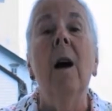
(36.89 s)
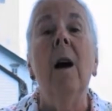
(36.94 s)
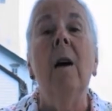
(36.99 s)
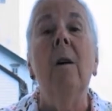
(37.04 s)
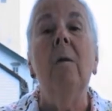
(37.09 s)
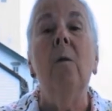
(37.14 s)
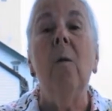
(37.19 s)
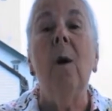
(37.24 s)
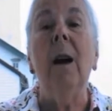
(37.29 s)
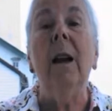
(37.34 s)

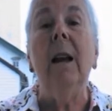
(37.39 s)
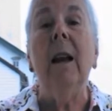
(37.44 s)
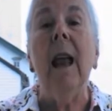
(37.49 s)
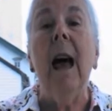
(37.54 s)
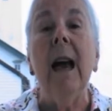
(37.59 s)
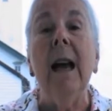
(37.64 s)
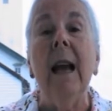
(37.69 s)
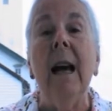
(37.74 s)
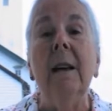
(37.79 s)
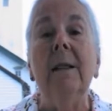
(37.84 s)
of what
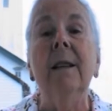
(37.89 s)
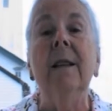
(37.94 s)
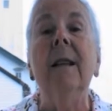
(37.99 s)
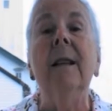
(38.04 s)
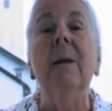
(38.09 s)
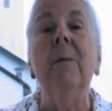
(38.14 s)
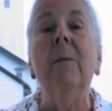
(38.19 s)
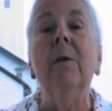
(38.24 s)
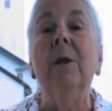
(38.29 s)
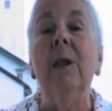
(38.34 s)
lighthouse
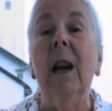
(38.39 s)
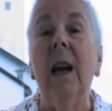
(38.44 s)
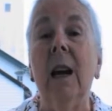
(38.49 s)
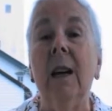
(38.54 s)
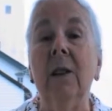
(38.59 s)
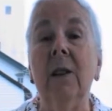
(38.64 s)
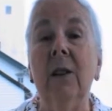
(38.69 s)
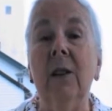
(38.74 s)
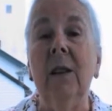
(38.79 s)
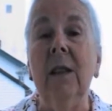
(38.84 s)
keepers
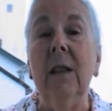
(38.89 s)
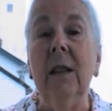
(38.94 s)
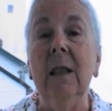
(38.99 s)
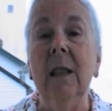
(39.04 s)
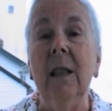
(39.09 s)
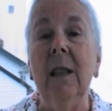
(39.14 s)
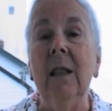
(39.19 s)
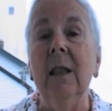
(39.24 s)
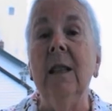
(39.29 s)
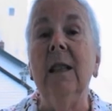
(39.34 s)
actually
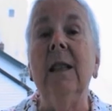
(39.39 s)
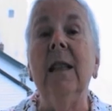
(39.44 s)
did.